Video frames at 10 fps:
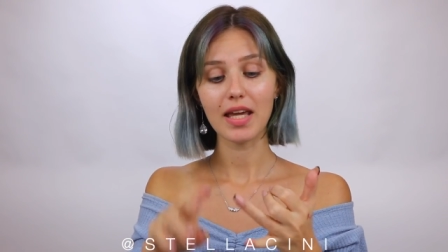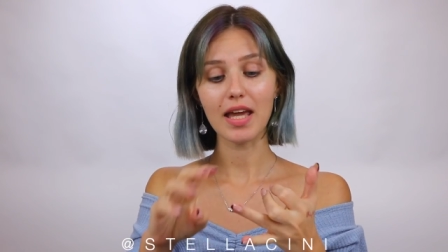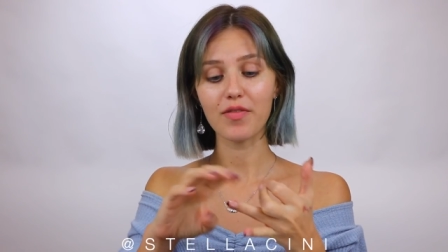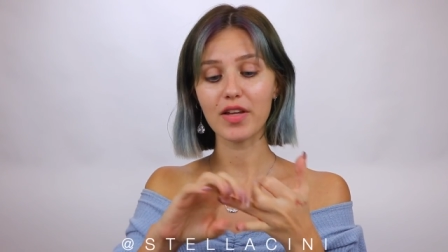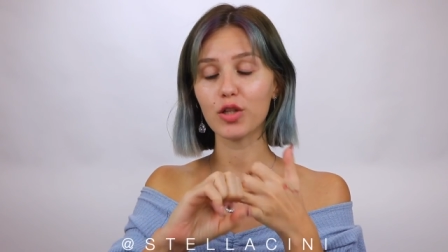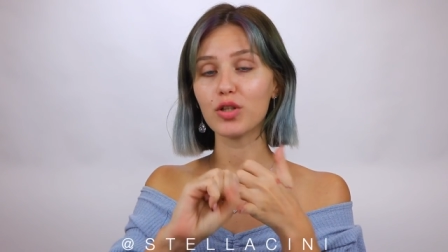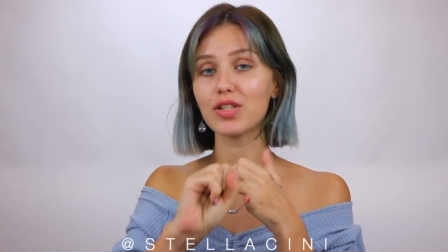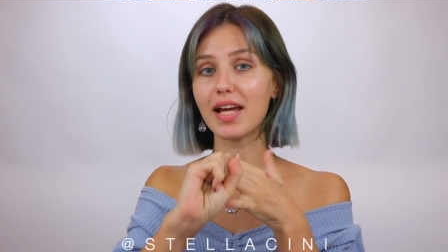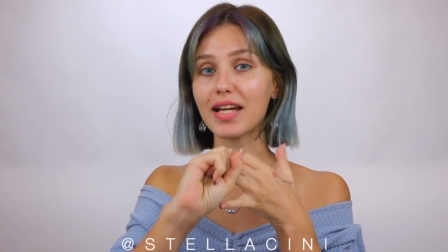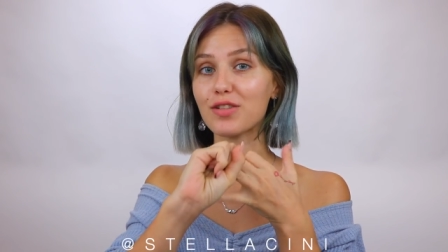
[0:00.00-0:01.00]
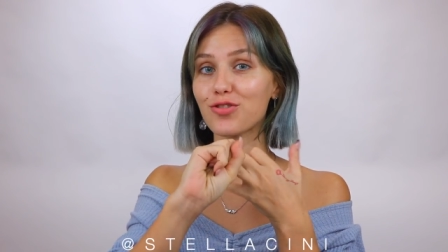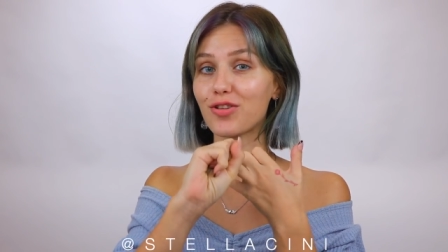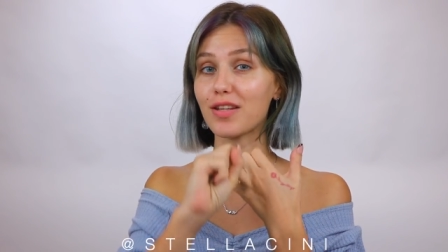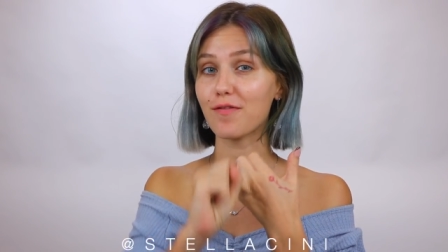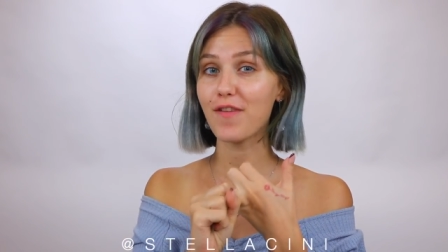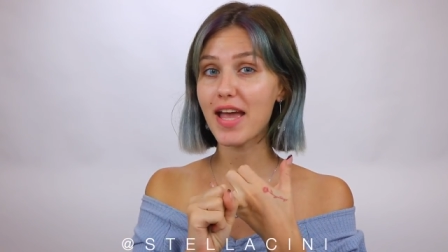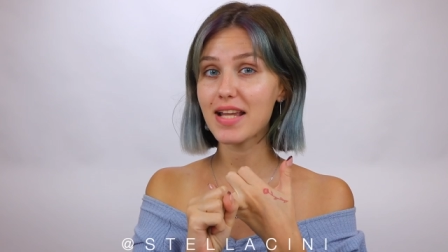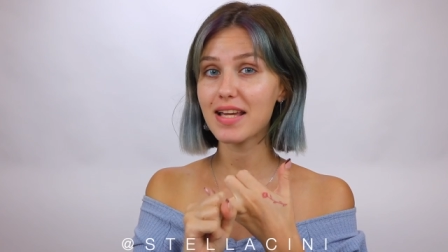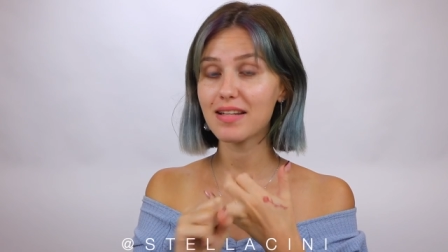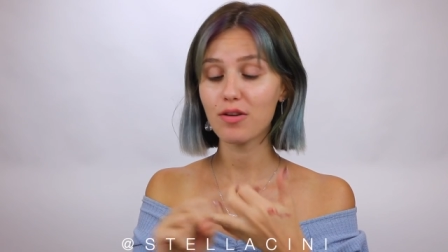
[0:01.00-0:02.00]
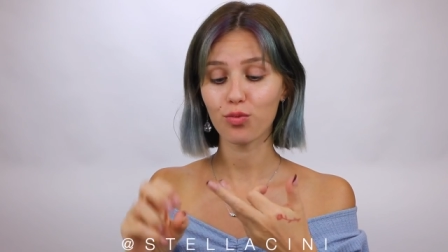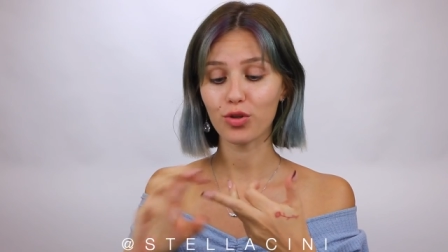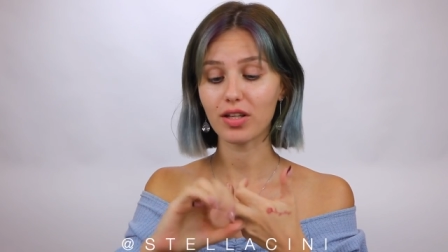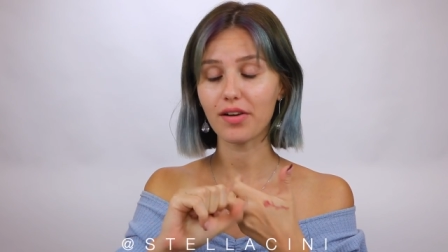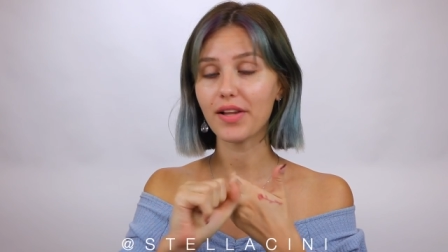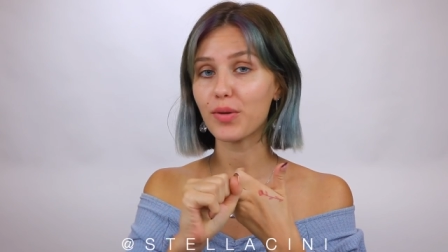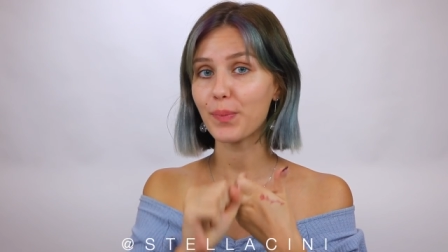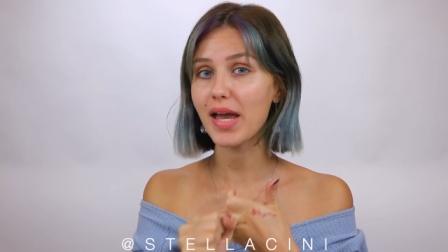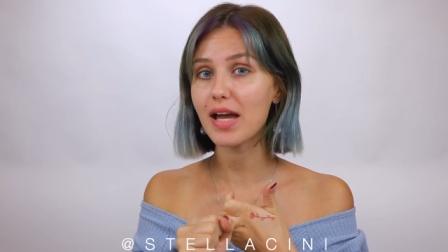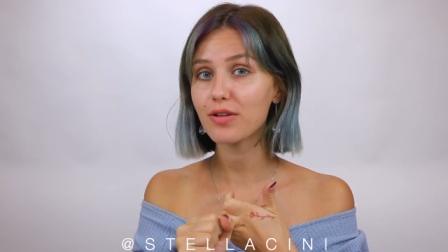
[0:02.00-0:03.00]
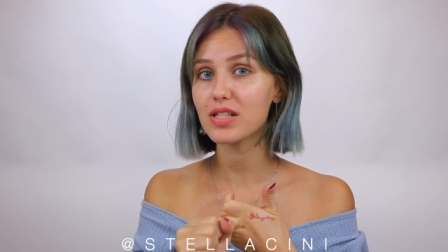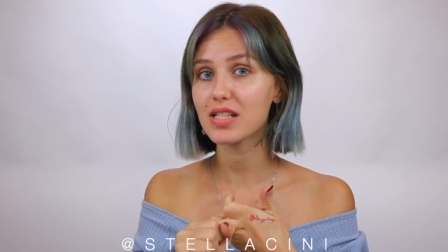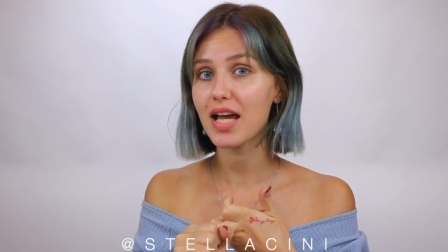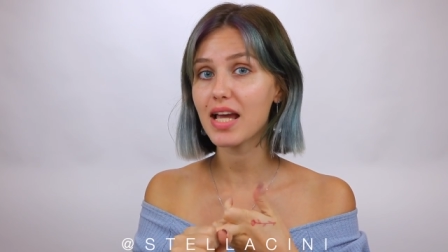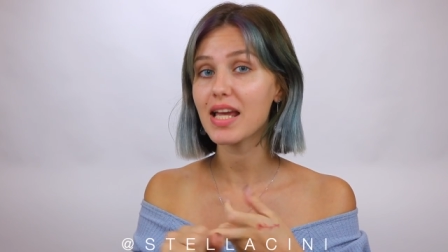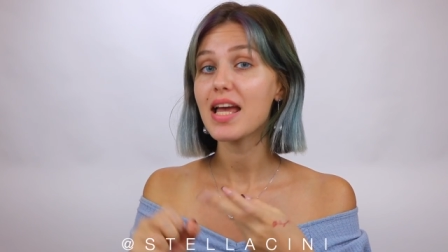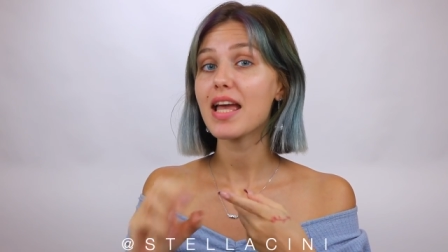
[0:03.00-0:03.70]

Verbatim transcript: if it looks like it's already faded, what the color payout is like,